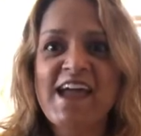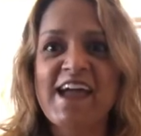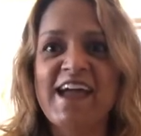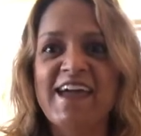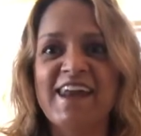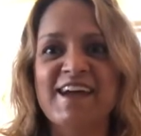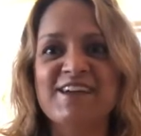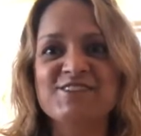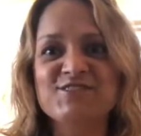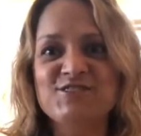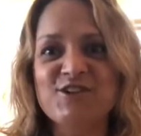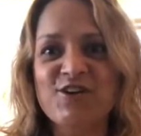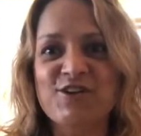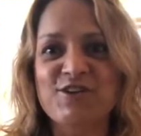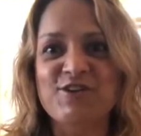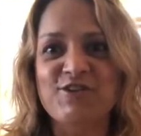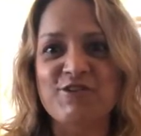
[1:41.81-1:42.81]
And I
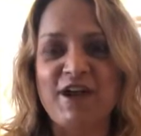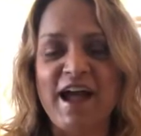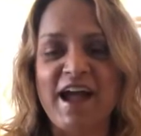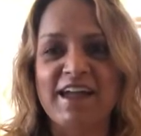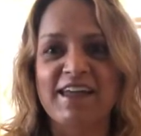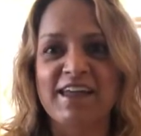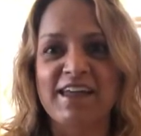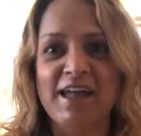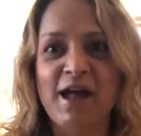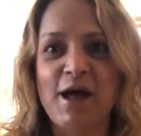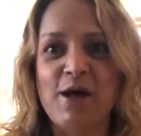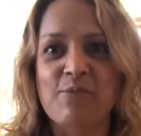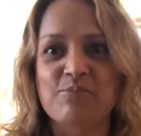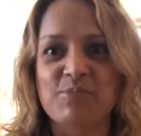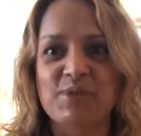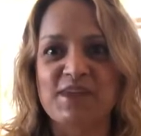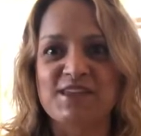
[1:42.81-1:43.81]
started cracking
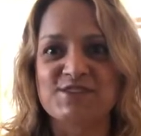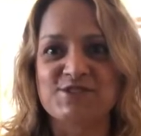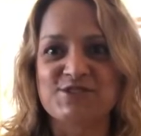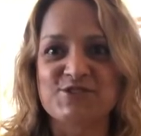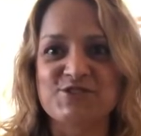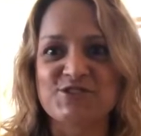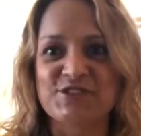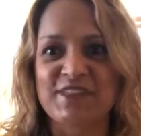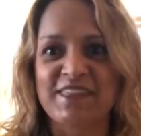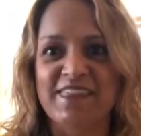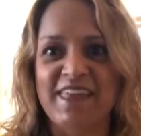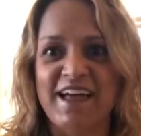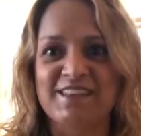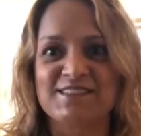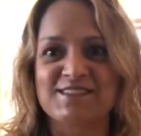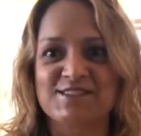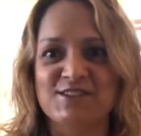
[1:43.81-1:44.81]
up because usually
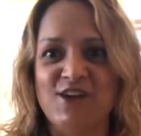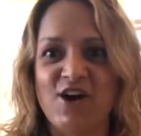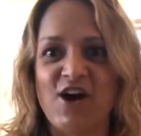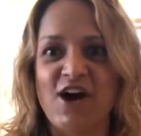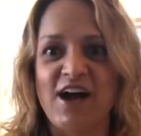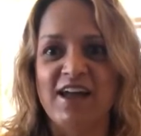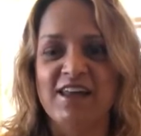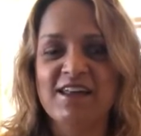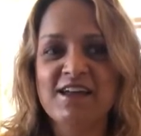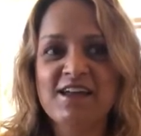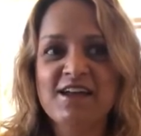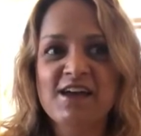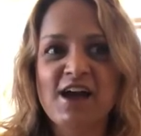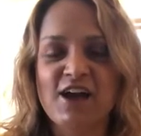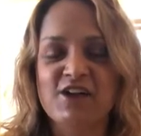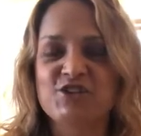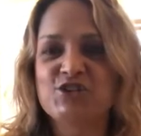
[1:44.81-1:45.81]
that's not
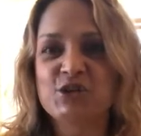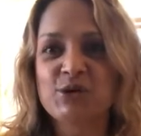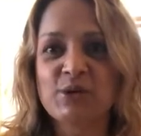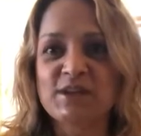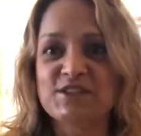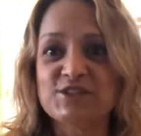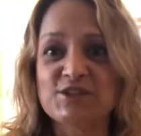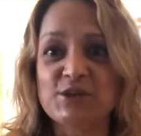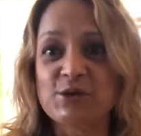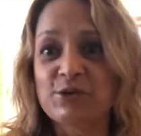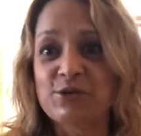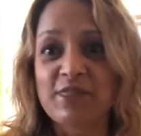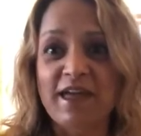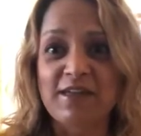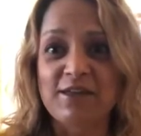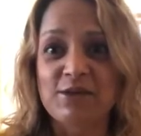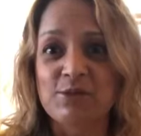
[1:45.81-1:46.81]
a two and two
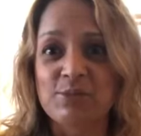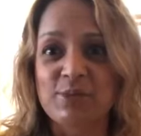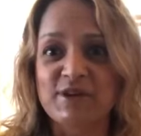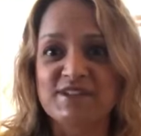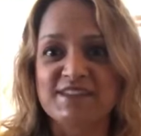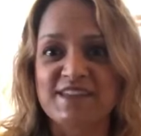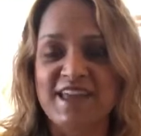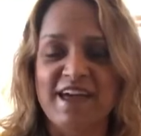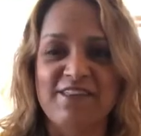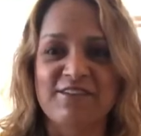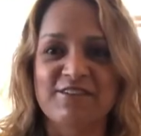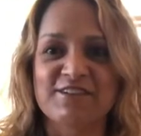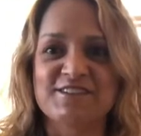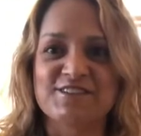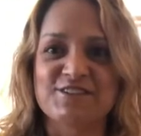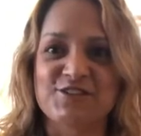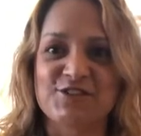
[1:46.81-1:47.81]
that you put together
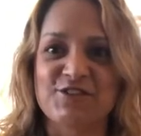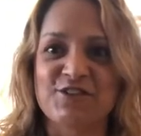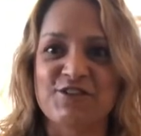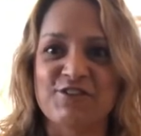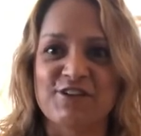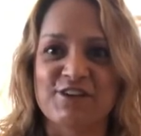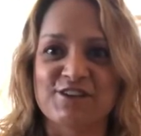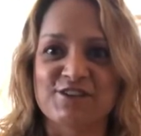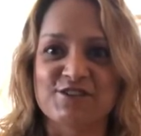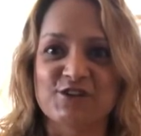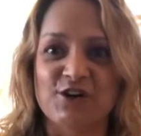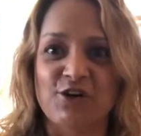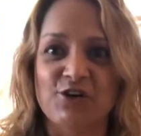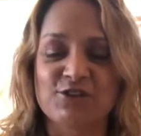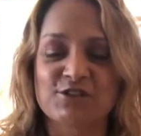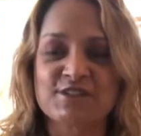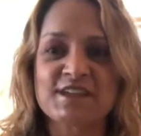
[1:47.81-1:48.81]
until you're an
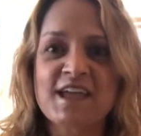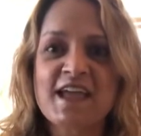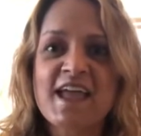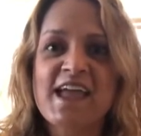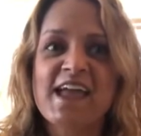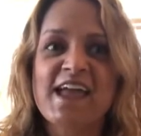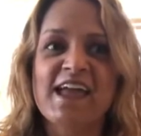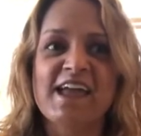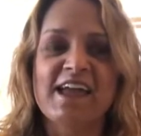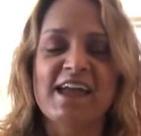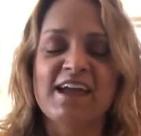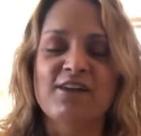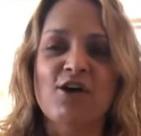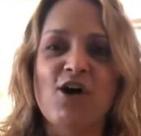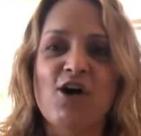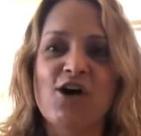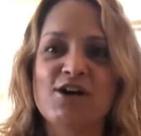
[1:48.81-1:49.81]
adult.
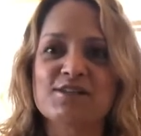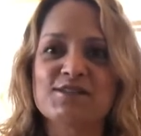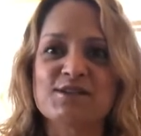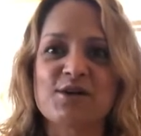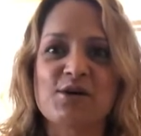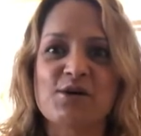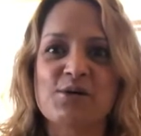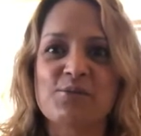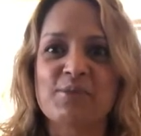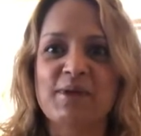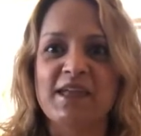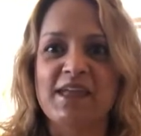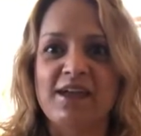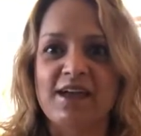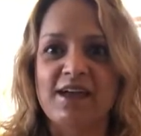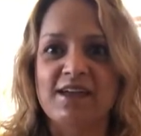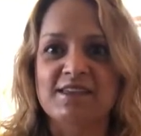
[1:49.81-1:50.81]
And also
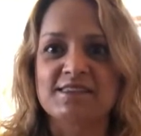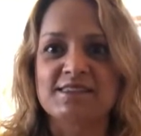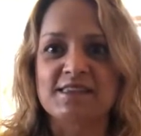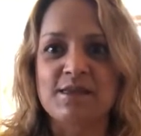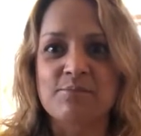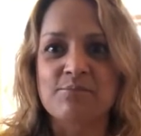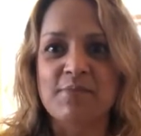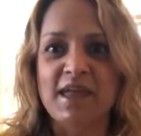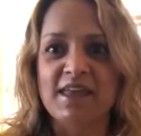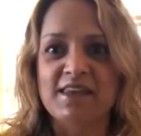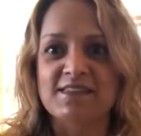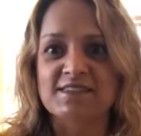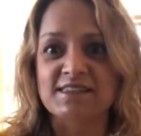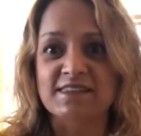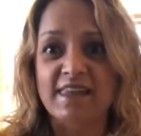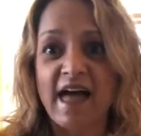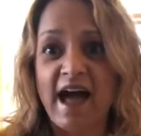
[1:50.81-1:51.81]
because it made
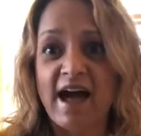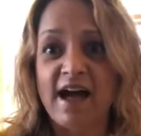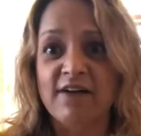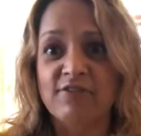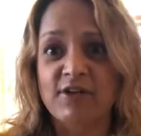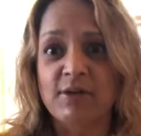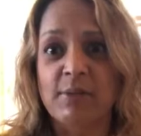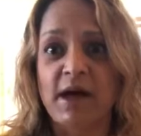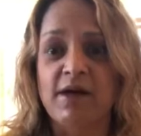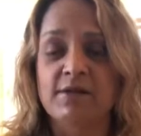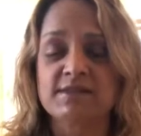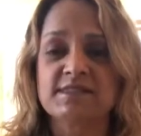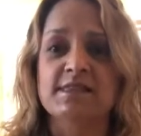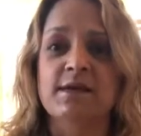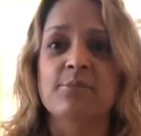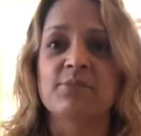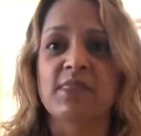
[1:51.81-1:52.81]
us laugh about
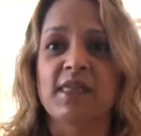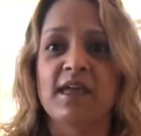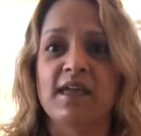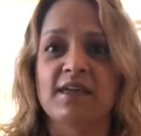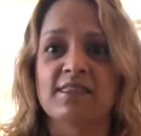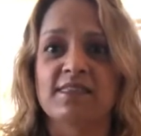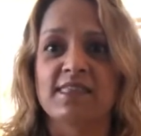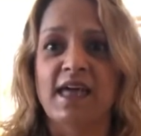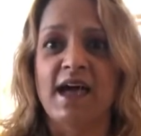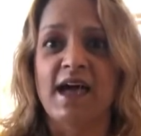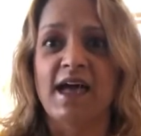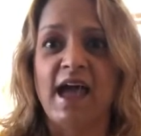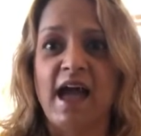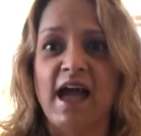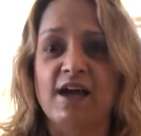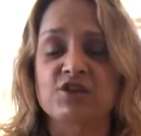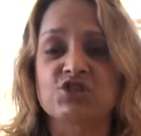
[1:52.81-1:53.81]
something that
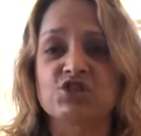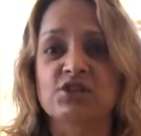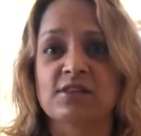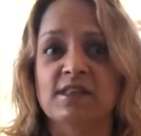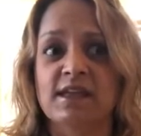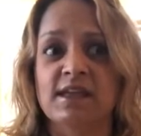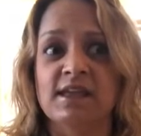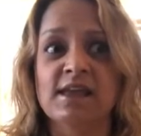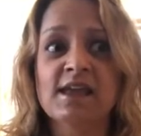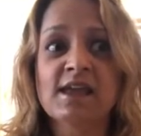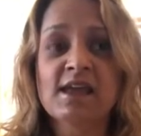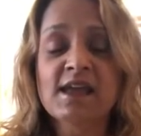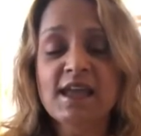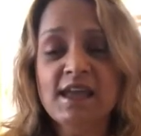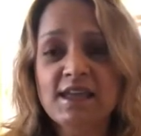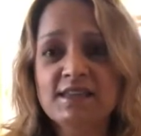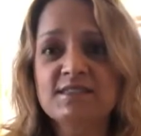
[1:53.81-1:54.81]
actually
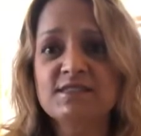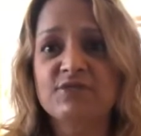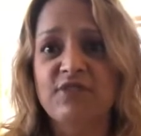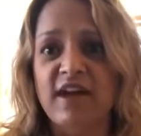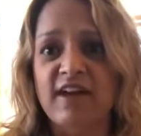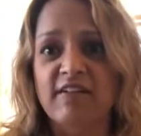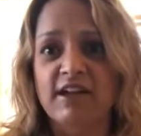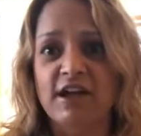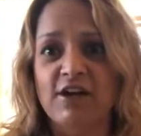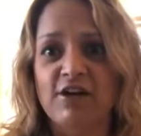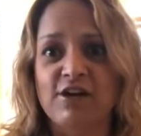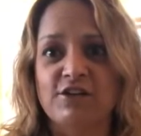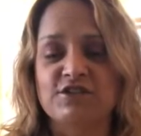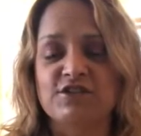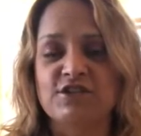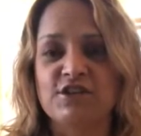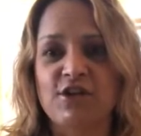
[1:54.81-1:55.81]
is very
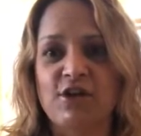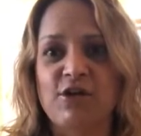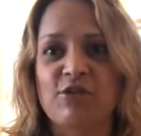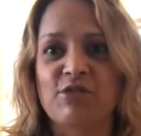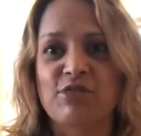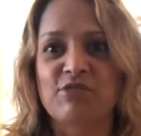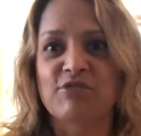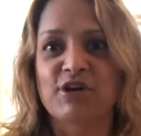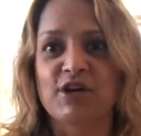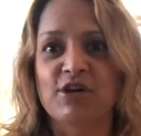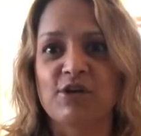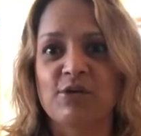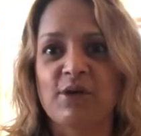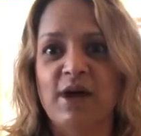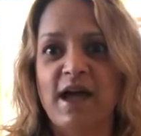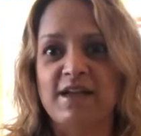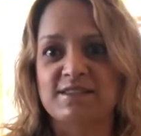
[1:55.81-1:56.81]
hard to go
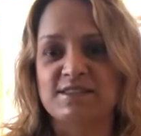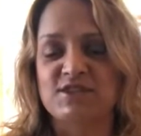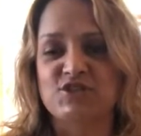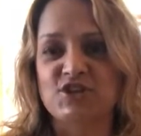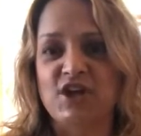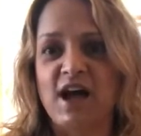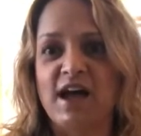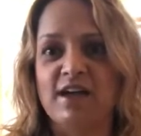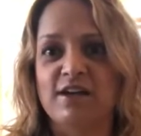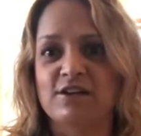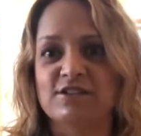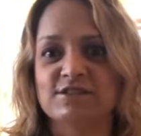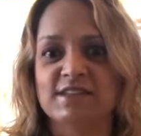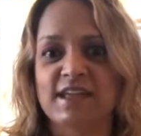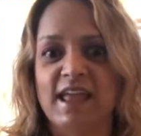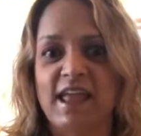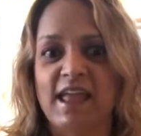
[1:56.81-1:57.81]
through as a
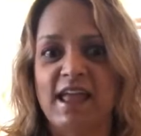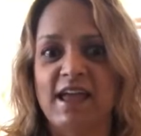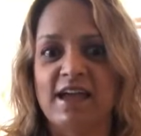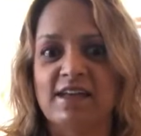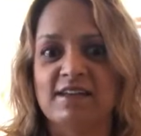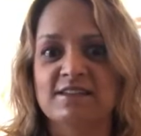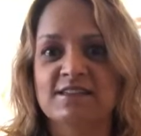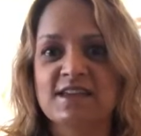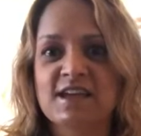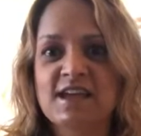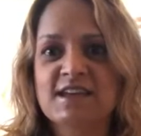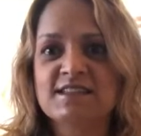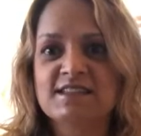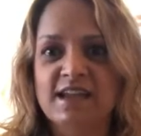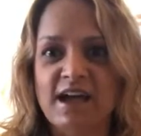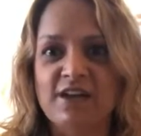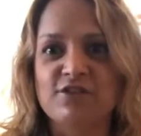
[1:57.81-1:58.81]
child and
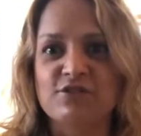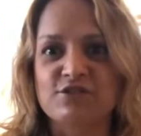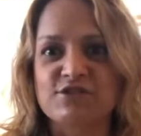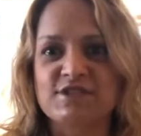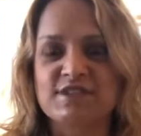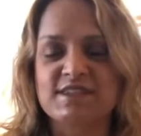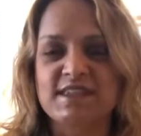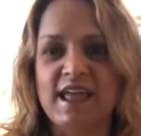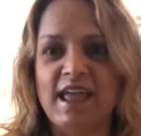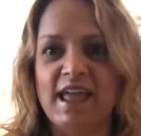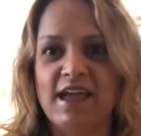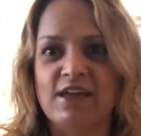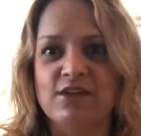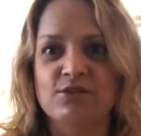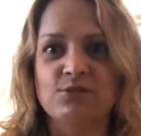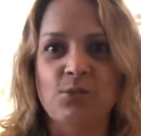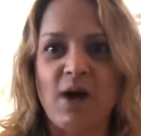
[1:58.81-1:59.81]
to
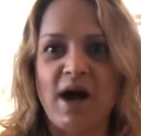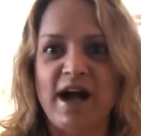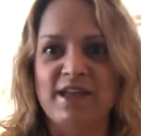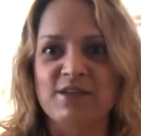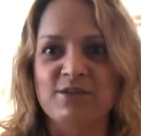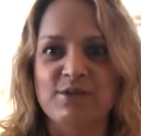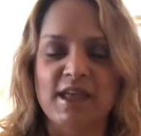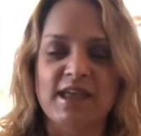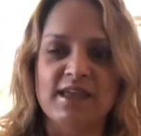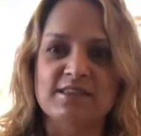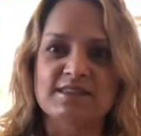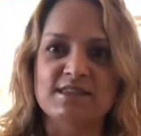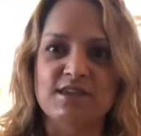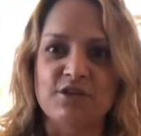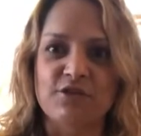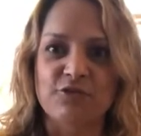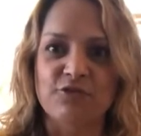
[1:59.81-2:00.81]
understand why you can't
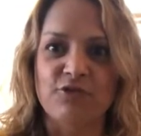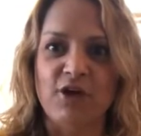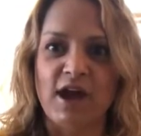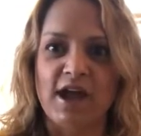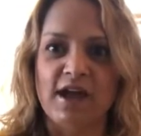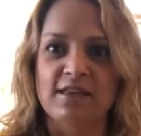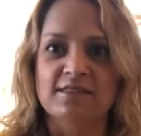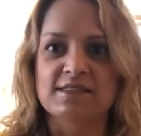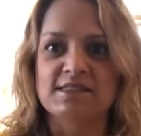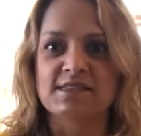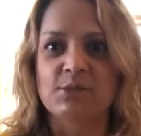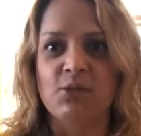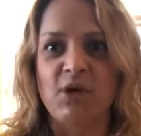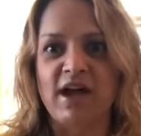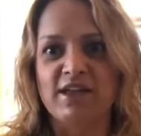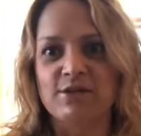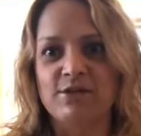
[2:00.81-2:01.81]
see your friends and
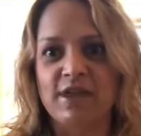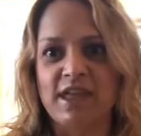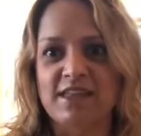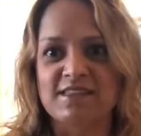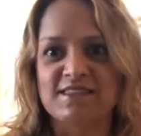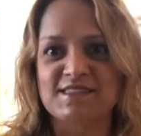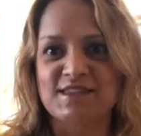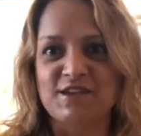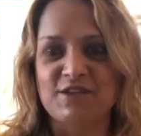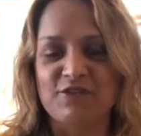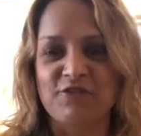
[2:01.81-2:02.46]
why you can't see your